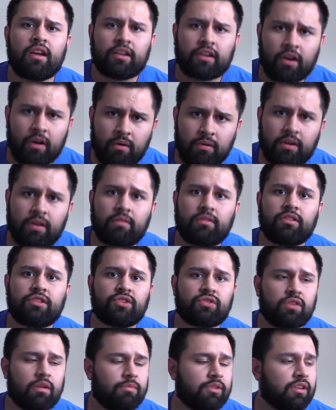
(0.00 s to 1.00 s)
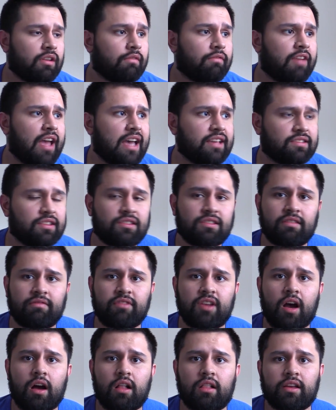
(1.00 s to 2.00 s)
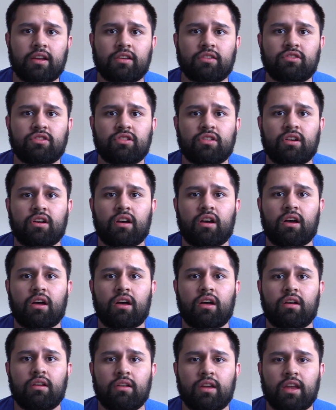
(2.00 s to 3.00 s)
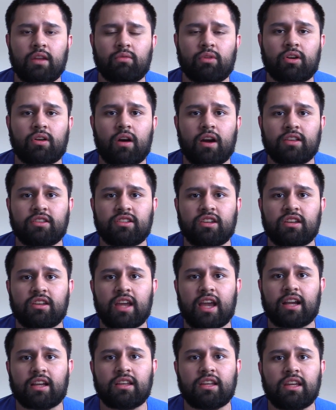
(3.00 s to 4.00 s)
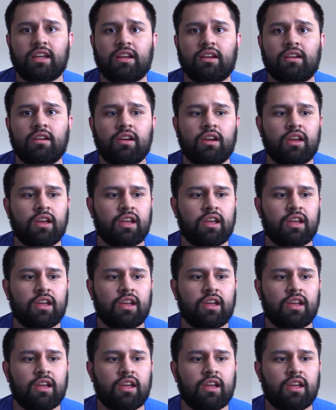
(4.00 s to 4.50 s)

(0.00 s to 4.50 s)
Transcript: Kono distributing facets of knowledge uh, in regards to technique